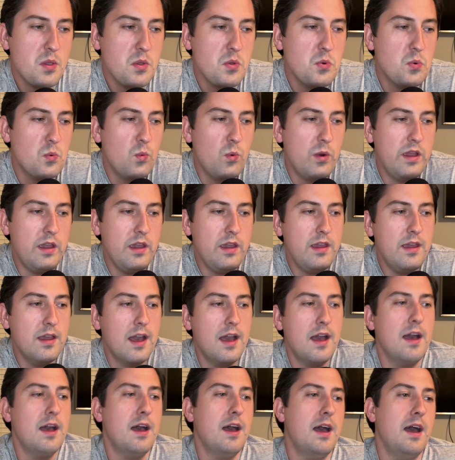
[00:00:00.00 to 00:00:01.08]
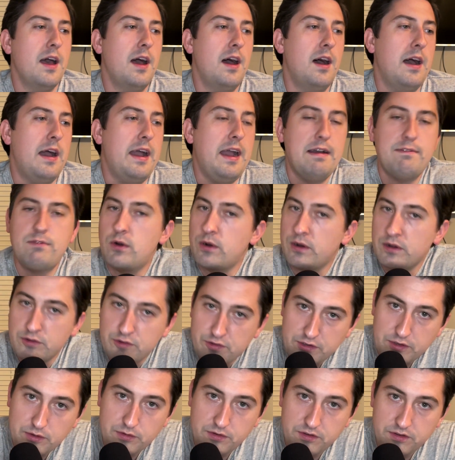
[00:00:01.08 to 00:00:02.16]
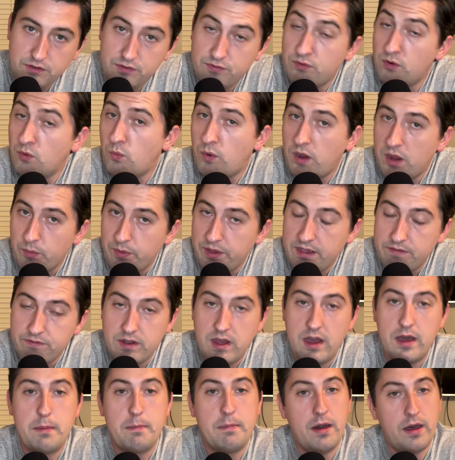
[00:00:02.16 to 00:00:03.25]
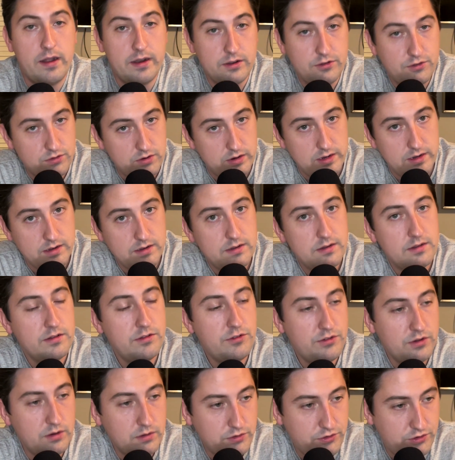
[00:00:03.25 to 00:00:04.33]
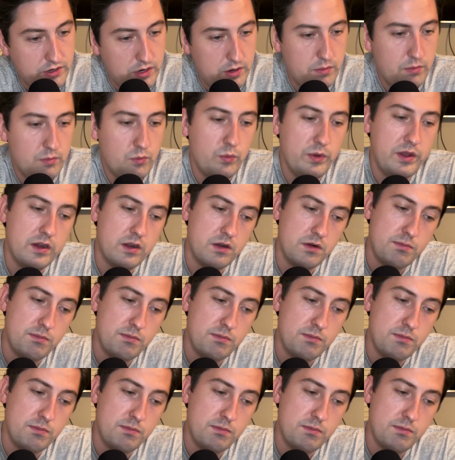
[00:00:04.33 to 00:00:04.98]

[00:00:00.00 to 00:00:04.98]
we have our excuses for why we have not potty trained Jojo. We are